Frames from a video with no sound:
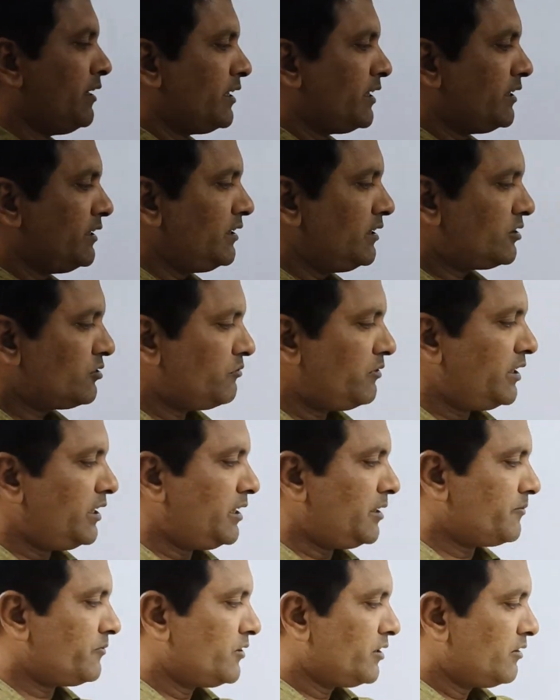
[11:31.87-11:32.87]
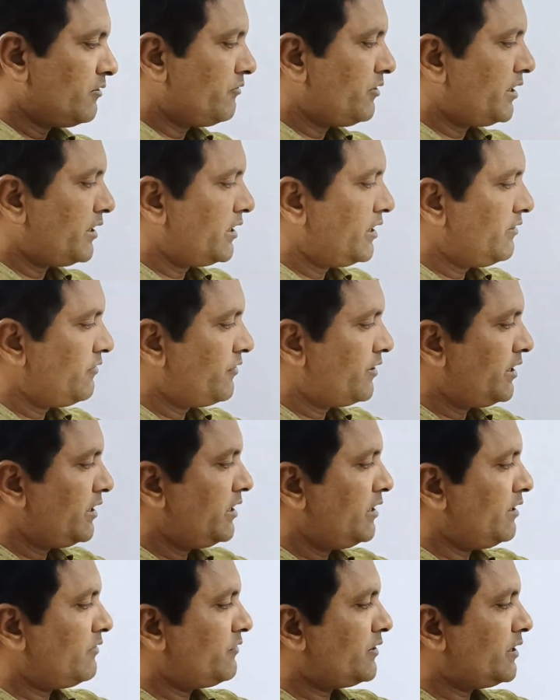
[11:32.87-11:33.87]
In this way, for different
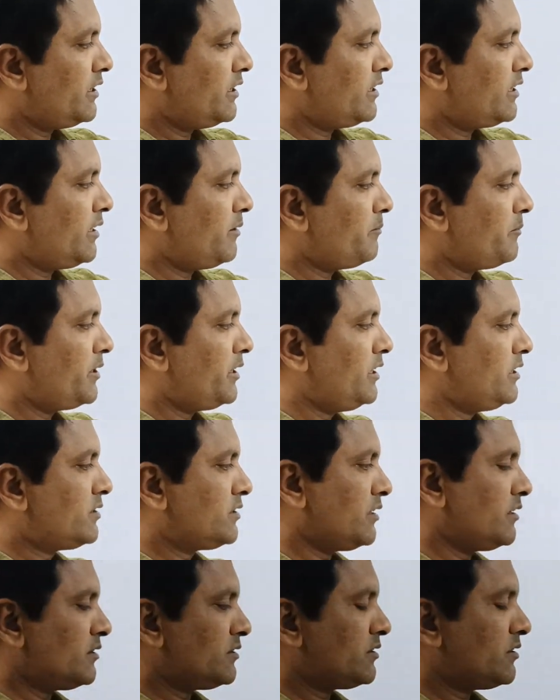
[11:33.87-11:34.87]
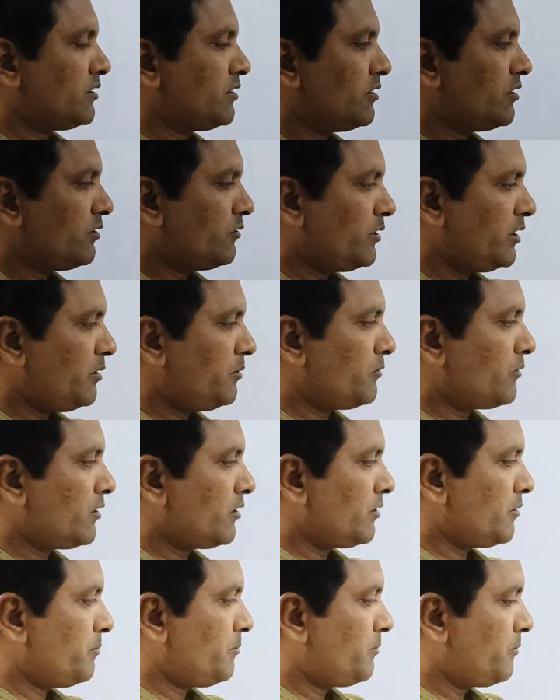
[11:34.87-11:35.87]
temperatures, we have
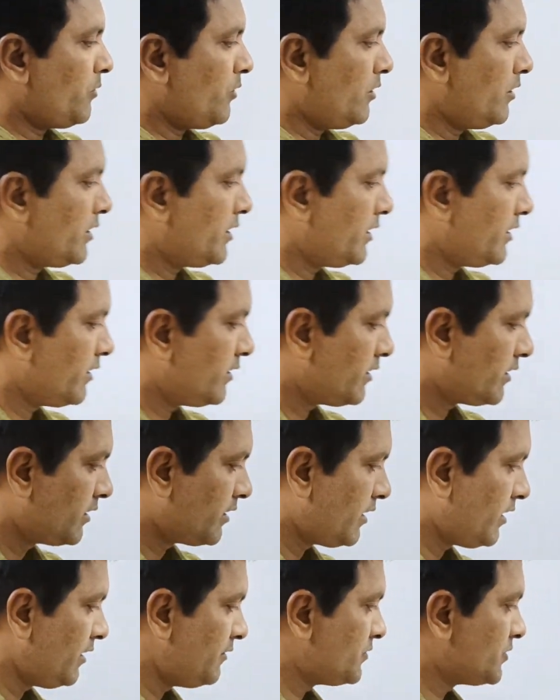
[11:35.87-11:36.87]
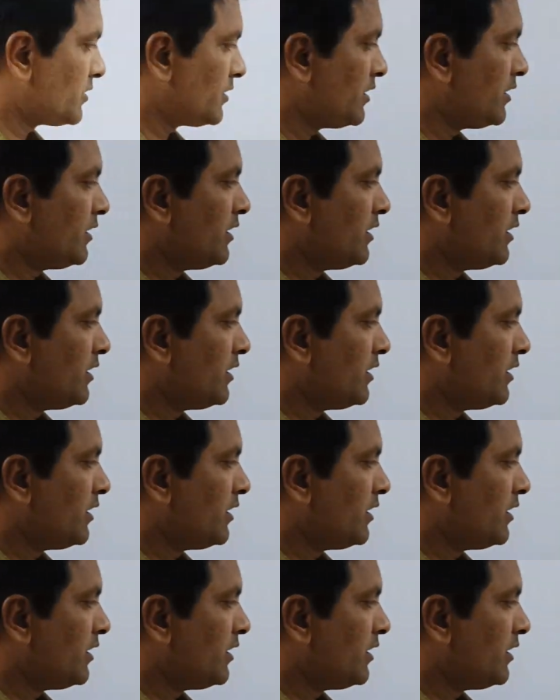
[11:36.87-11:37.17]
plotted the graphs,